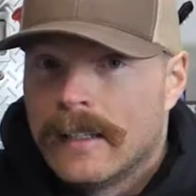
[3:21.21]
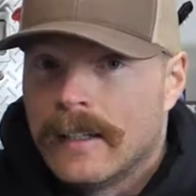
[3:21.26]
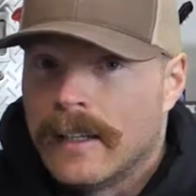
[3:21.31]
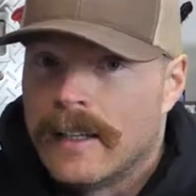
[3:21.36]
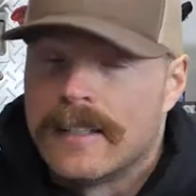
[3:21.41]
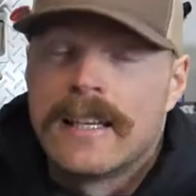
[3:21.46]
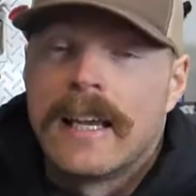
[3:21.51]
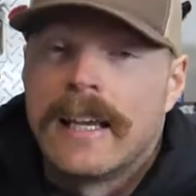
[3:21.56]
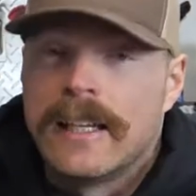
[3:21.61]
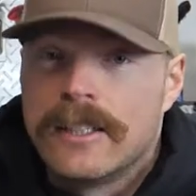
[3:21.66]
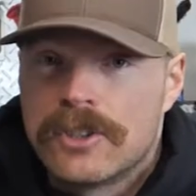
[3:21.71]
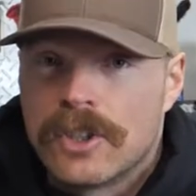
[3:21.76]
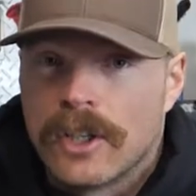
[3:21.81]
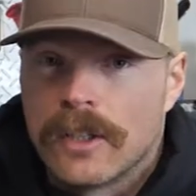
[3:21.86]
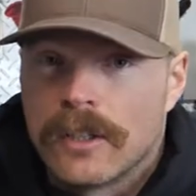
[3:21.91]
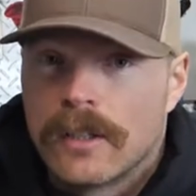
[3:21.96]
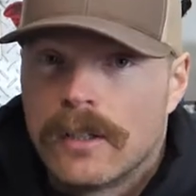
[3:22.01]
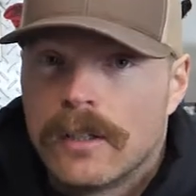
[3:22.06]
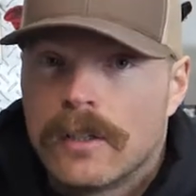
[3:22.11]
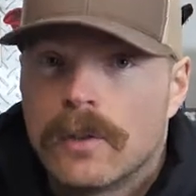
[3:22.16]
it's
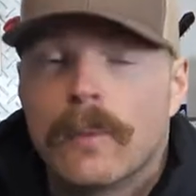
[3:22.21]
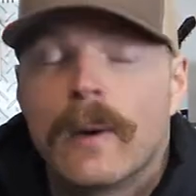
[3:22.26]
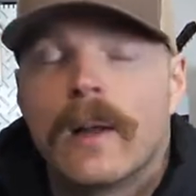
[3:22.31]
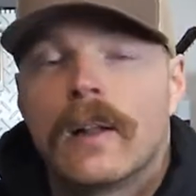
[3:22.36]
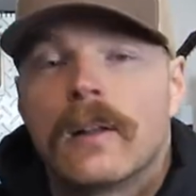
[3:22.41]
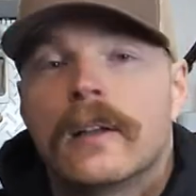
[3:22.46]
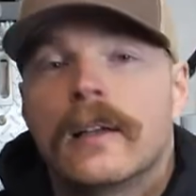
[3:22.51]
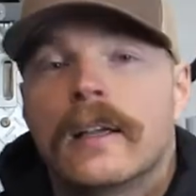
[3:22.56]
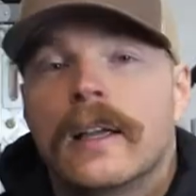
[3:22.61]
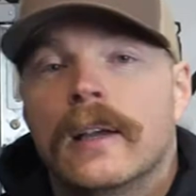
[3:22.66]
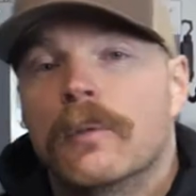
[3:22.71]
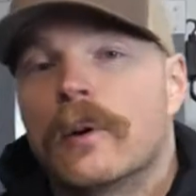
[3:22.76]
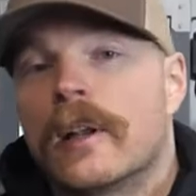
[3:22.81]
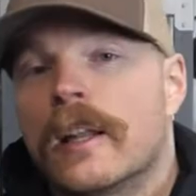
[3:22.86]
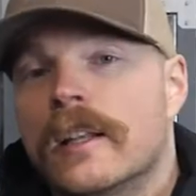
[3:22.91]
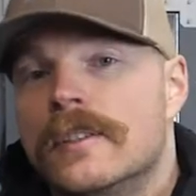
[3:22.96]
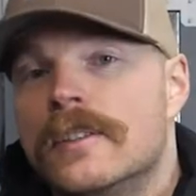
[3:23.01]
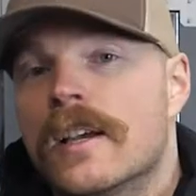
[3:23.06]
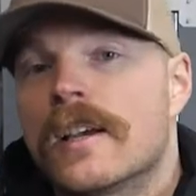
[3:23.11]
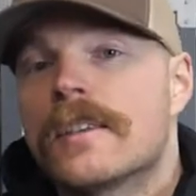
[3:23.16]
ancient. Well, what
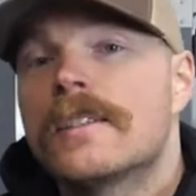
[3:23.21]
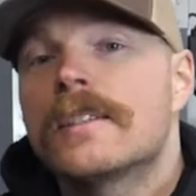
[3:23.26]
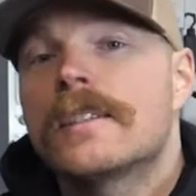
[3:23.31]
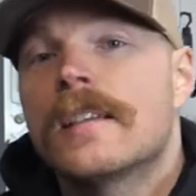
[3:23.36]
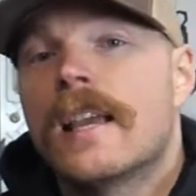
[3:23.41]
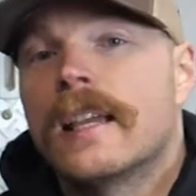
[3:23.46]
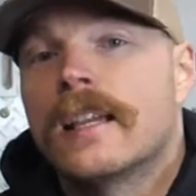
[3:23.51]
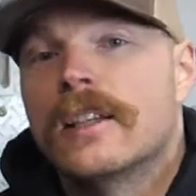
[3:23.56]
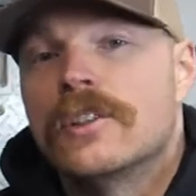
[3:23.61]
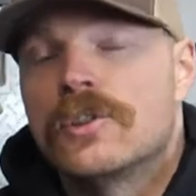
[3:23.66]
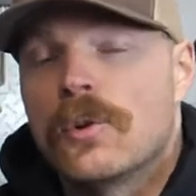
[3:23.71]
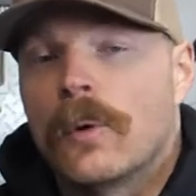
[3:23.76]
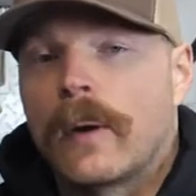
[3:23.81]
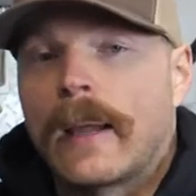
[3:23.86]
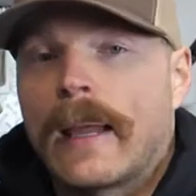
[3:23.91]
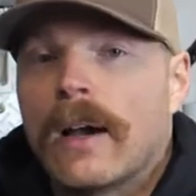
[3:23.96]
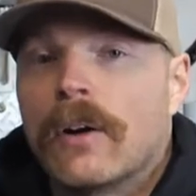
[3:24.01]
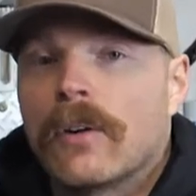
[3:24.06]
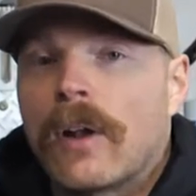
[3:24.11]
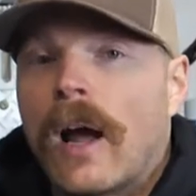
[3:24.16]
it doesn't take into
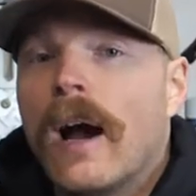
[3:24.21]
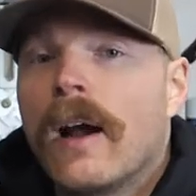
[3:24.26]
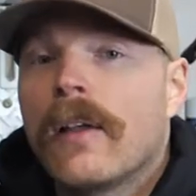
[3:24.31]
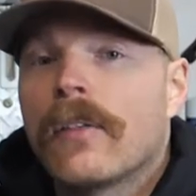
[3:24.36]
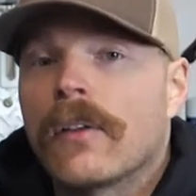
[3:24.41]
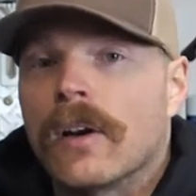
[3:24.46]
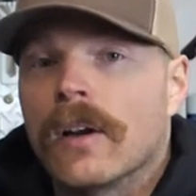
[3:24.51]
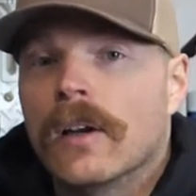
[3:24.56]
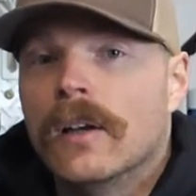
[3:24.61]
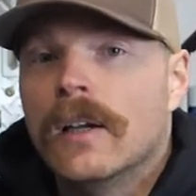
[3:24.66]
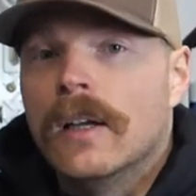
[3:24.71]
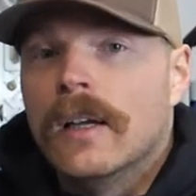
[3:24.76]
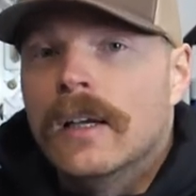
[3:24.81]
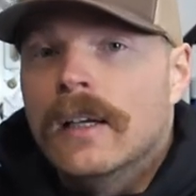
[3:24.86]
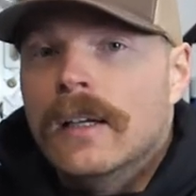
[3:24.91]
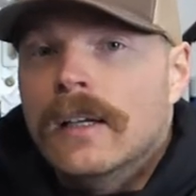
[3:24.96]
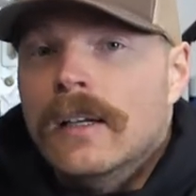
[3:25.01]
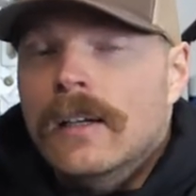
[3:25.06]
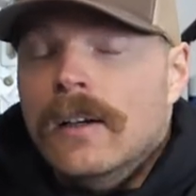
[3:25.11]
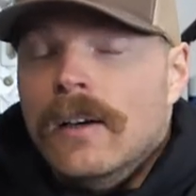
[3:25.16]
account either
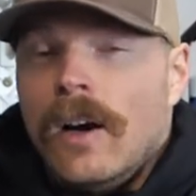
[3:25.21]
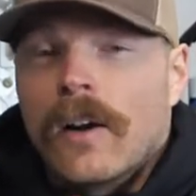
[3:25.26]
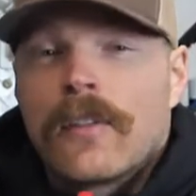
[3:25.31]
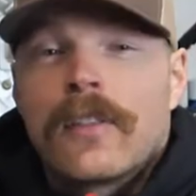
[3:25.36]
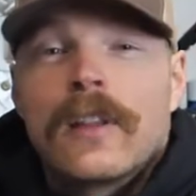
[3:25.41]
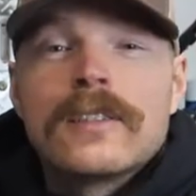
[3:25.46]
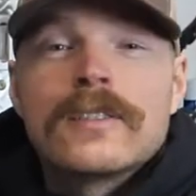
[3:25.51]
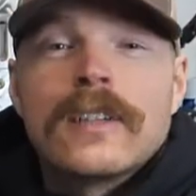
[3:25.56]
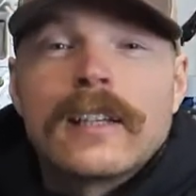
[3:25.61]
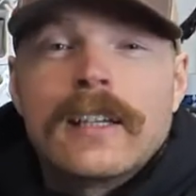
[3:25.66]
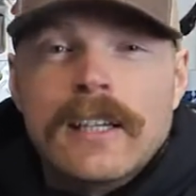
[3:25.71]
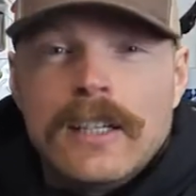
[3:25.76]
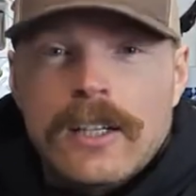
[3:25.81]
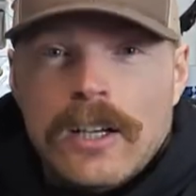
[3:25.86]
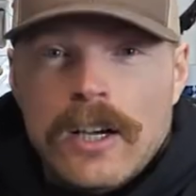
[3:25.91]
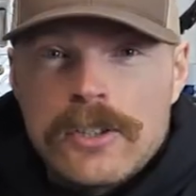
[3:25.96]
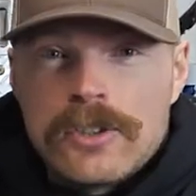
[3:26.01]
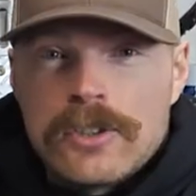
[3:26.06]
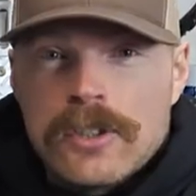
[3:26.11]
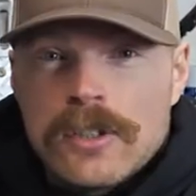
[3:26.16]
are things like
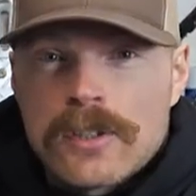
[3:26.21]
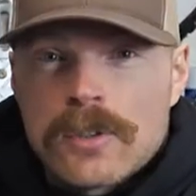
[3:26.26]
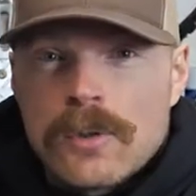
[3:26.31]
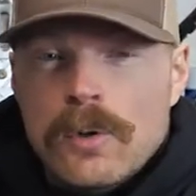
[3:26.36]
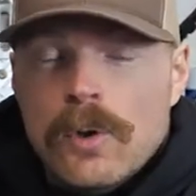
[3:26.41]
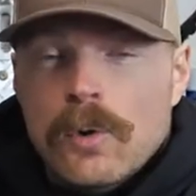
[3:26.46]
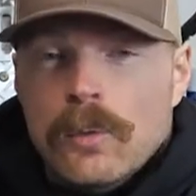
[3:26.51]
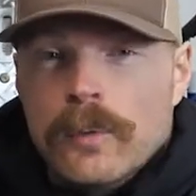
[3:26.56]
concussions.